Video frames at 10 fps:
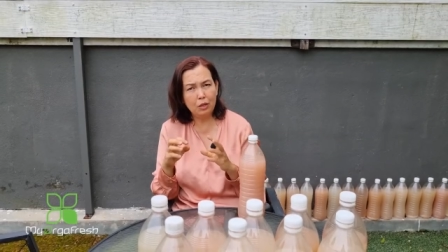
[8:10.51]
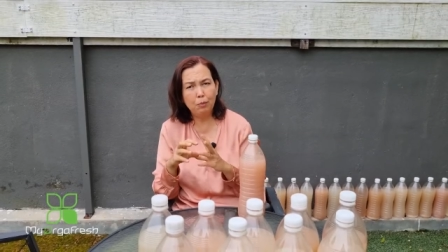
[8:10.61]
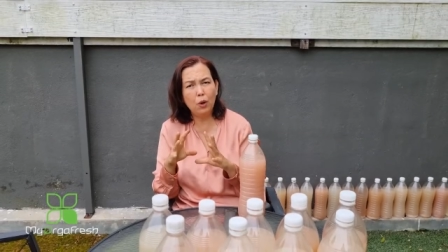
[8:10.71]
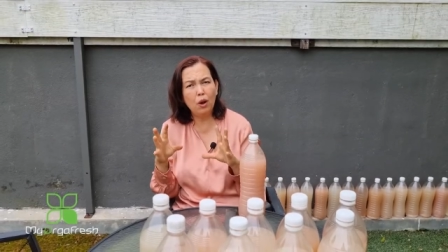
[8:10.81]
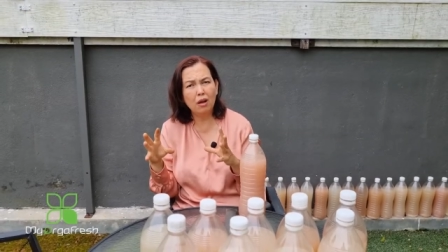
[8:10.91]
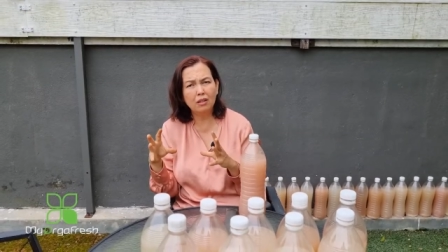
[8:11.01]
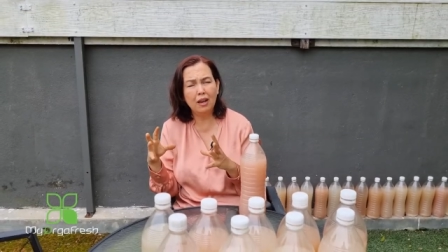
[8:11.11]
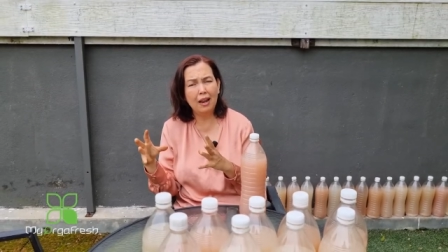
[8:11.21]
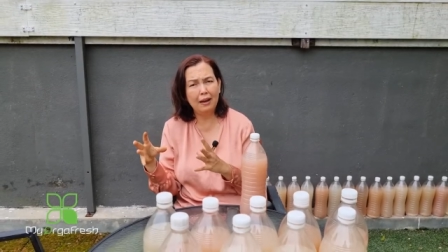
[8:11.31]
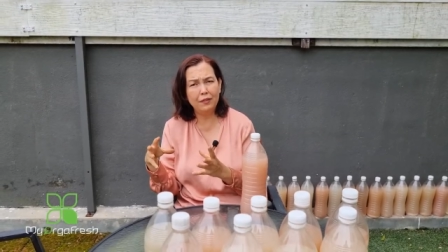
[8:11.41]
So it
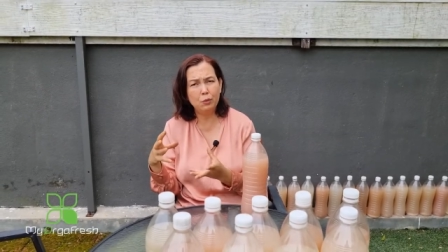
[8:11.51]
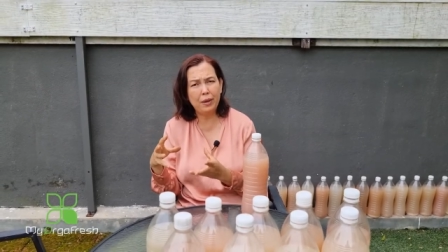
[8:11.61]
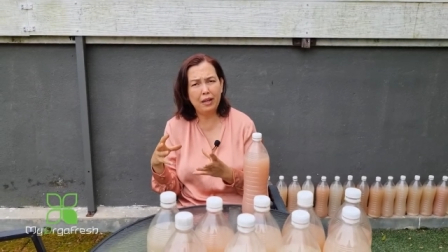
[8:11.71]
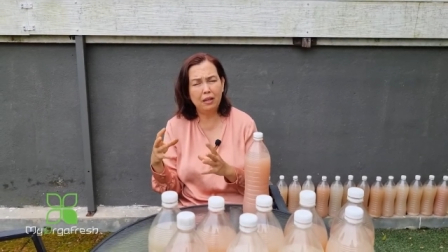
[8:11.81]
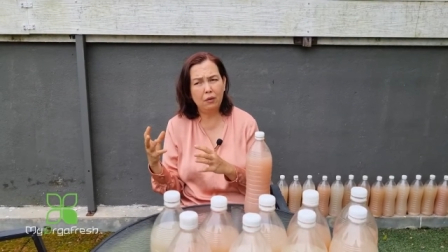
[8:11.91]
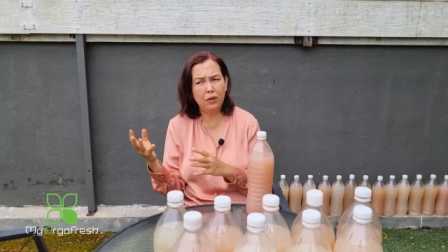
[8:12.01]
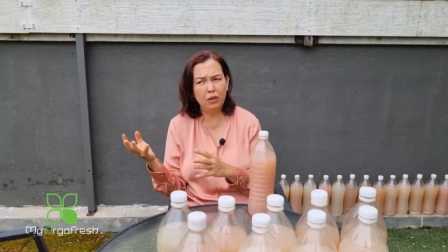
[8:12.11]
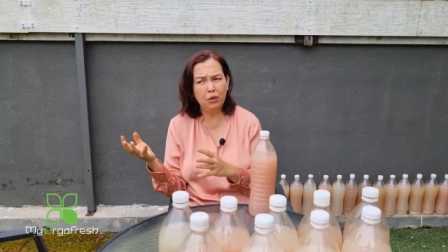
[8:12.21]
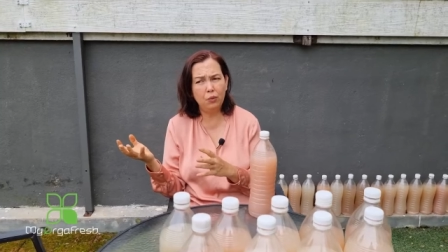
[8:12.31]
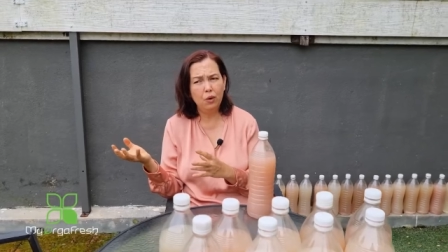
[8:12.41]
prolong the lifespan
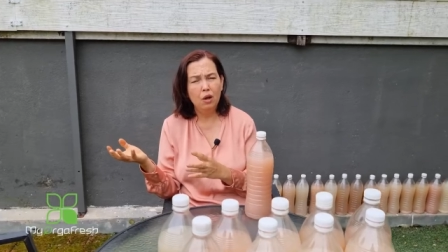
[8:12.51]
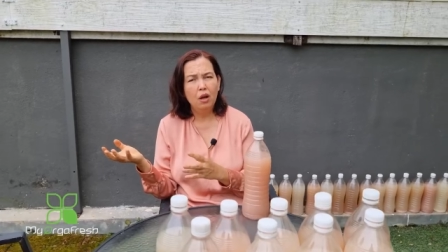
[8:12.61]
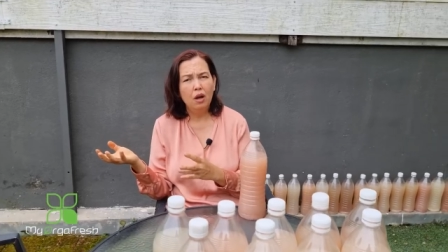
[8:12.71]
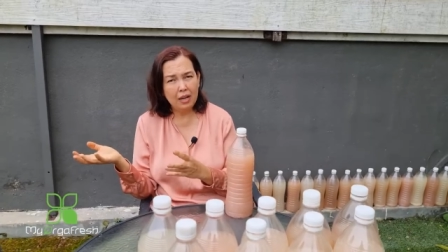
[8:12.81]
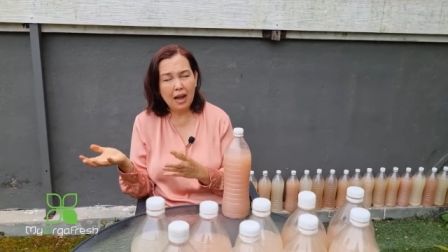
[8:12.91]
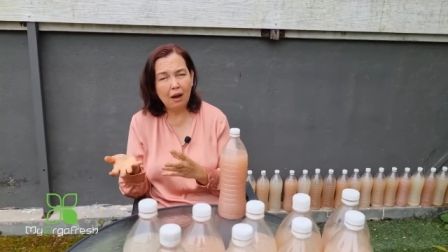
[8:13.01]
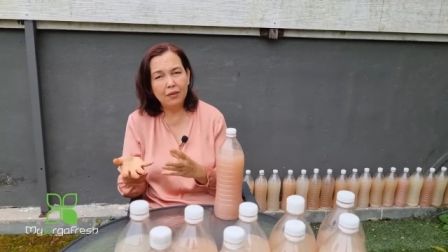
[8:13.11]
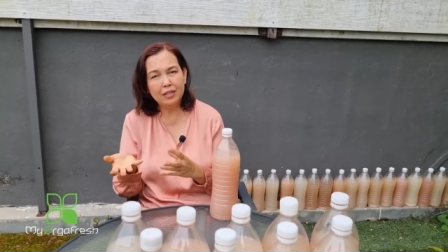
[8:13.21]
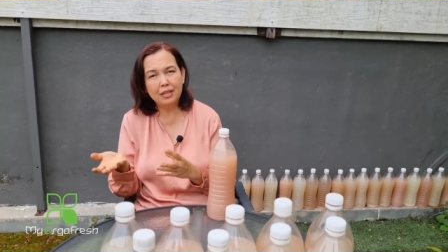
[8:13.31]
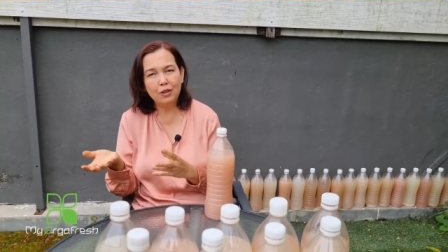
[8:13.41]
that when you already
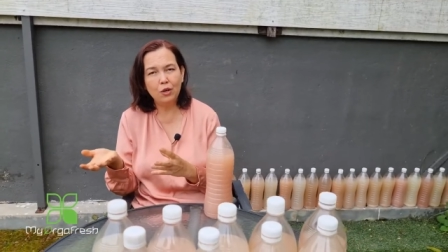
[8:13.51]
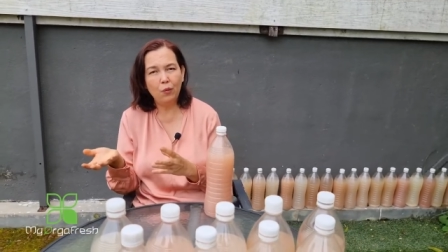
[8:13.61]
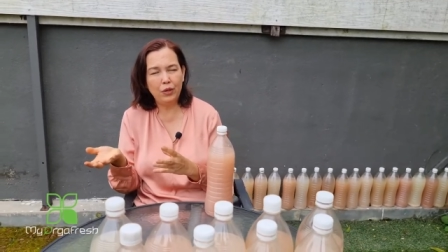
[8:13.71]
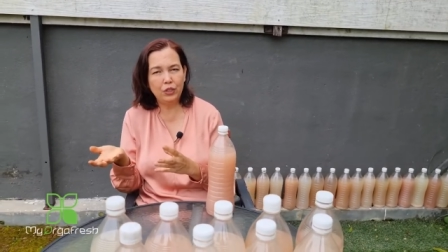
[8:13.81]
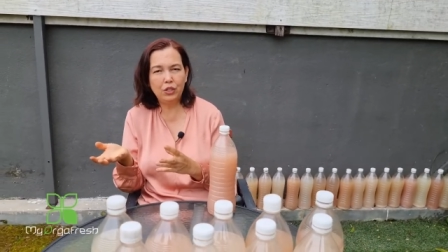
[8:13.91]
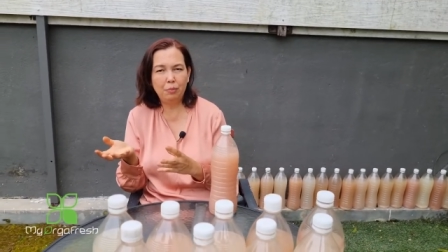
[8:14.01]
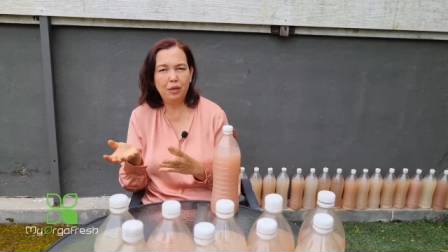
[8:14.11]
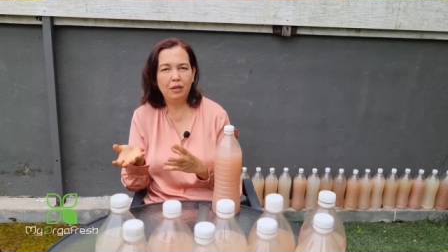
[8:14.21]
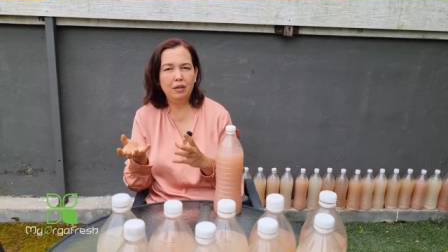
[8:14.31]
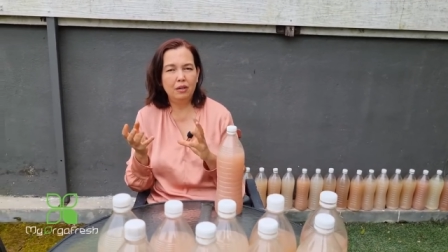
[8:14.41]
harvesting your
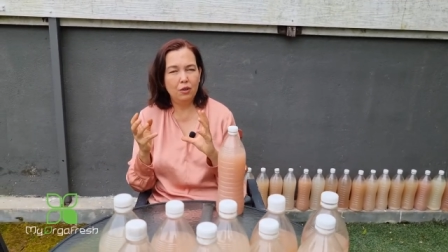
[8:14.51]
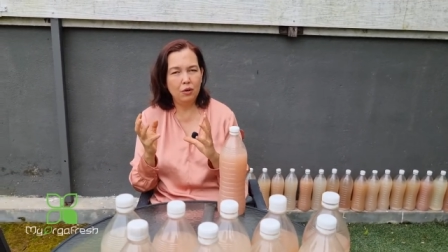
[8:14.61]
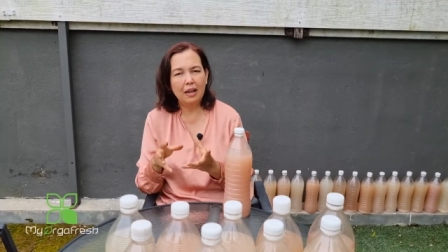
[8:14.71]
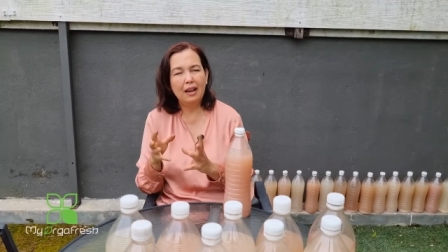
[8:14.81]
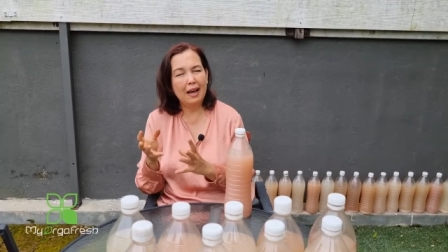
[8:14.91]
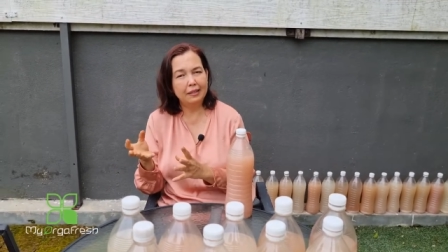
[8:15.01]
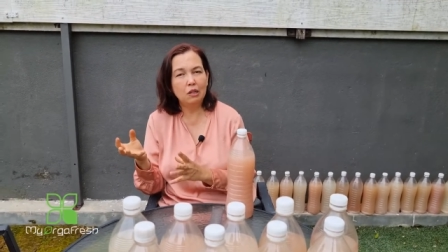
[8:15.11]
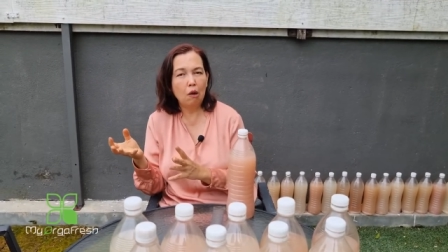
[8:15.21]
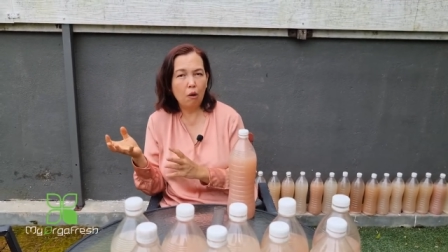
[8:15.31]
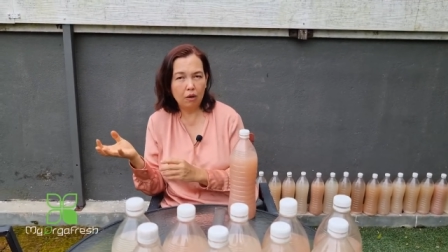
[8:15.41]
vegetable, it can
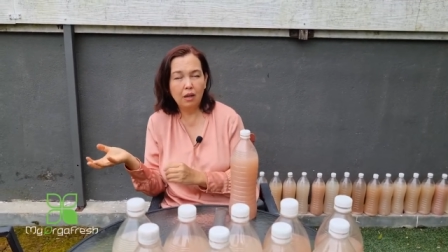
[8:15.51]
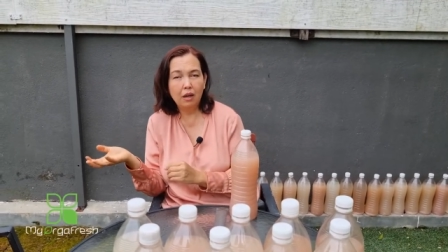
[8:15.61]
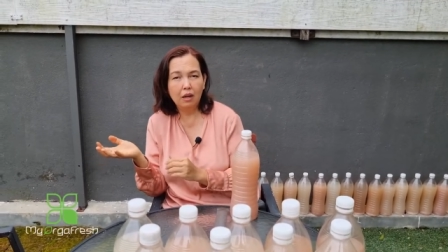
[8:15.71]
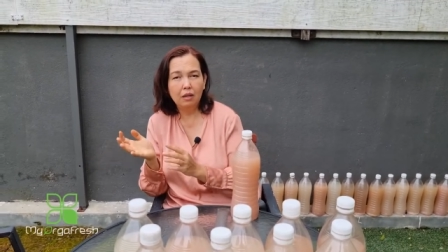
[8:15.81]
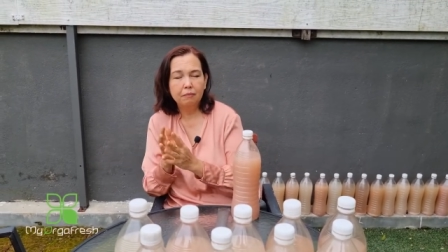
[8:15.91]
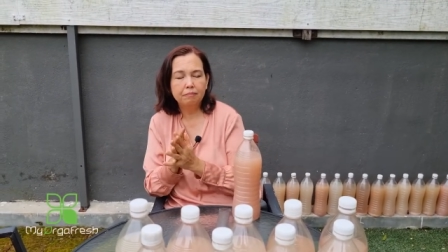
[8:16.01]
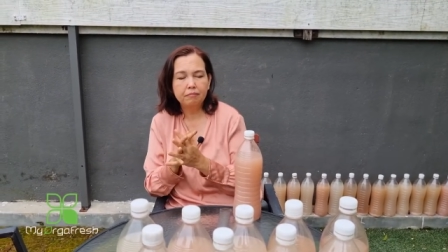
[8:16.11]
last longer.